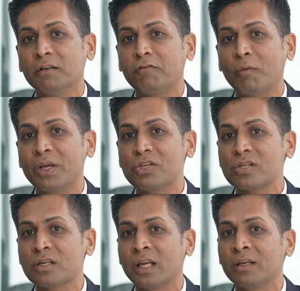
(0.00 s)

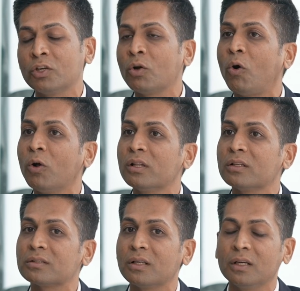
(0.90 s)
formation and all
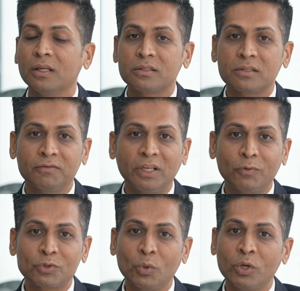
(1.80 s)
the stuff that
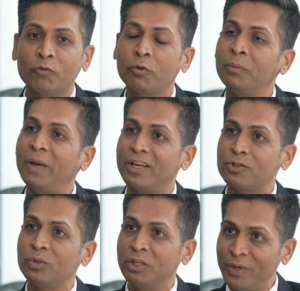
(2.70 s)
was going on from
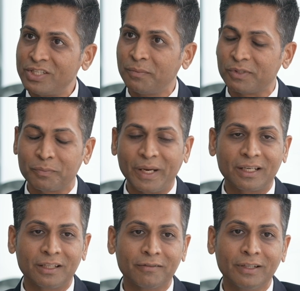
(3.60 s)
Blackstone investor
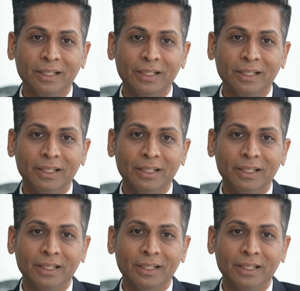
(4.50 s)
perspective,